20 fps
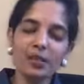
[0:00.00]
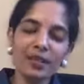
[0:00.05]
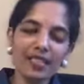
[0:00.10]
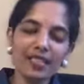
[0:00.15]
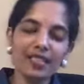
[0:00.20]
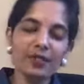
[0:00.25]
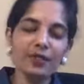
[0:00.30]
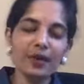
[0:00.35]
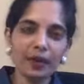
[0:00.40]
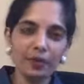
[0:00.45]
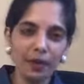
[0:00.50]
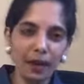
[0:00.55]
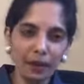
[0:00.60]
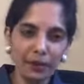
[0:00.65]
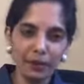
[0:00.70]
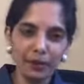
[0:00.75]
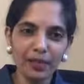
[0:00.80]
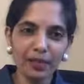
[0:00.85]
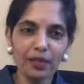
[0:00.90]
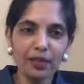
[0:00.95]
week is
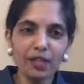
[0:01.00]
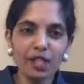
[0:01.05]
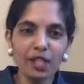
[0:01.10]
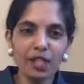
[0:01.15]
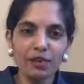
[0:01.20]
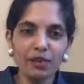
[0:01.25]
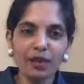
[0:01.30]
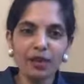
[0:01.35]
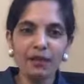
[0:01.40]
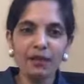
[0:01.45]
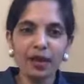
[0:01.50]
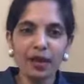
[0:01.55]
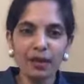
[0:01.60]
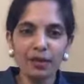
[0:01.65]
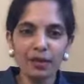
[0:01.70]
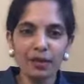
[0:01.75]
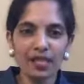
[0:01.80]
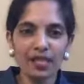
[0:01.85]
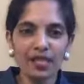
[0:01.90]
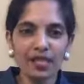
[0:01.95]
probably going to be
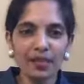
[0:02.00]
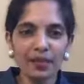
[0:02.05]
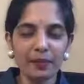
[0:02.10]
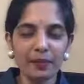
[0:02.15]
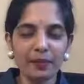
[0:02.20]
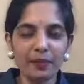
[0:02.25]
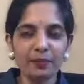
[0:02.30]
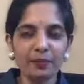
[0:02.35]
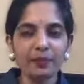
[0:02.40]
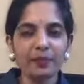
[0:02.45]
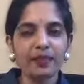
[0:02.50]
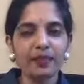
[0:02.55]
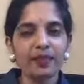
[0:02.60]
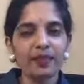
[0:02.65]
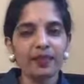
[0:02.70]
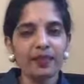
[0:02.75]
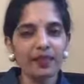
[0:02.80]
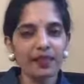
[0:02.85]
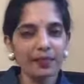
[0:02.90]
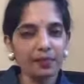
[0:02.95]
about
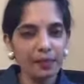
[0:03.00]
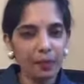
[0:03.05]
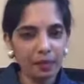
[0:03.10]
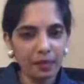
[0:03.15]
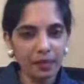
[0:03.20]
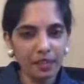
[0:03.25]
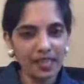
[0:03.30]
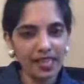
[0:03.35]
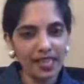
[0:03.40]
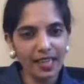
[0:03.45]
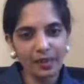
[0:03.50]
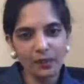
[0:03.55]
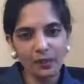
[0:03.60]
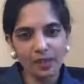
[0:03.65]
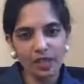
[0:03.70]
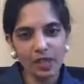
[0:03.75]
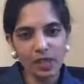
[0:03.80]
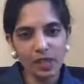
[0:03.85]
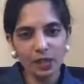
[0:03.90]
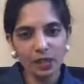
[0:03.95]
puberty and
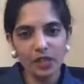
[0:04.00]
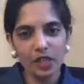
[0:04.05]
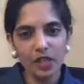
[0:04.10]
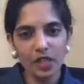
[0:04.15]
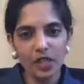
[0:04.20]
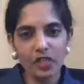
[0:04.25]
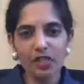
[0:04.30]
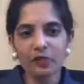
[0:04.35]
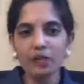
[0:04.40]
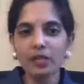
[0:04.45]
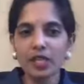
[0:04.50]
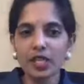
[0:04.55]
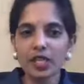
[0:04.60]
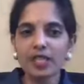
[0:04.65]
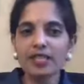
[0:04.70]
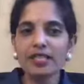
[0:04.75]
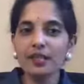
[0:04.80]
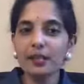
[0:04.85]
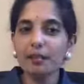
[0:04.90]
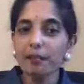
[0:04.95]
menstruation, which
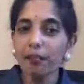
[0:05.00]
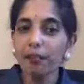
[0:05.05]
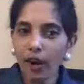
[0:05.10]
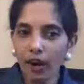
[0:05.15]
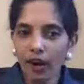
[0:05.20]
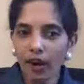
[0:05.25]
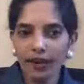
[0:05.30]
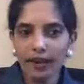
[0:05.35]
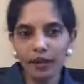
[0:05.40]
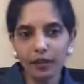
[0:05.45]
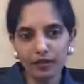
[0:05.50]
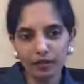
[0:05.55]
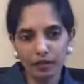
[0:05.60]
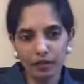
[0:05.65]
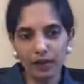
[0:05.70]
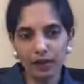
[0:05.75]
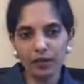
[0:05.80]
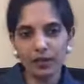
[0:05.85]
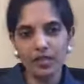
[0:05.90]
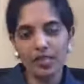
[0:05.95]
is part of
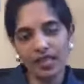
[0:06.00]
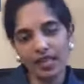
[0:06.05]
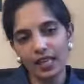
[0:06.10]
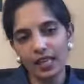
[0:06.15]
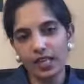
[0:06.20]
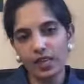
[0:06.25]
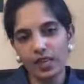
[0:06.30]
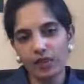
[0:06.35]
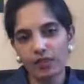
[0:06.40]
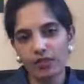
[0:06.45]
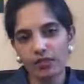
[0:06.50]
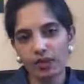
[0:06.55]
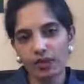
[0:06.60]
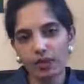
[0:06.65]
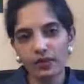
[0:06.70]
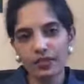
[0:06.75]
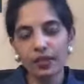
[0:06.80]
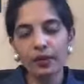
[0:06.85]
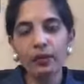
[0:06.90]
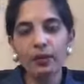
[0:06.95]
about teenagers
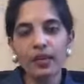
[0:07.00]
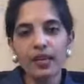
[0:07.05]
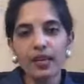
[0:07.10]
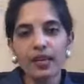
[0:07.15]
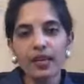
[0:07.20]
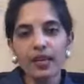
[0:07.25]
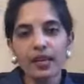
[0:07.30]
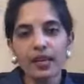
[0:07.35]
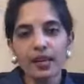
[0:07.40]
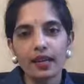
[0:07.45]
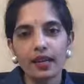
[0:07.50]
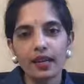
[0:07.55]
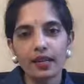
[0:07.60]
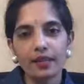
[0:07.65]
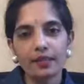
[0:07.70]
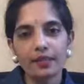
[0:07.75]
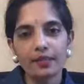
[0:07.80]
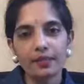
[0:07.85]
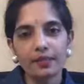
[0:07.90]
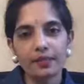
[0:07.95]
also. I